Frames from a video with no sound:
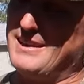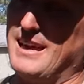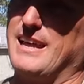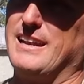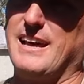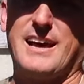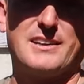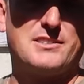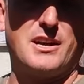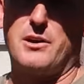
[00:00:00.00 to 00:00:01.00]
And
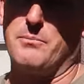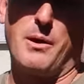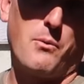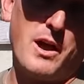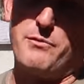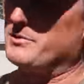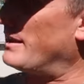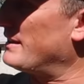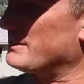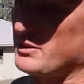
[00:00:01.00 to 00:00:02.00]
uh, Sarah, my wife, was
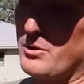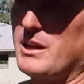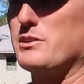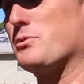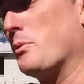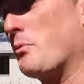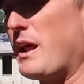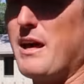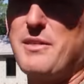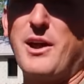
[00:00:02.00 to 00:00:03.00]
like, let's go get it. So we
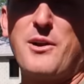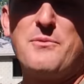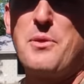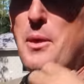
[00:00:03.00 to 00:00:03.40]
ran out there,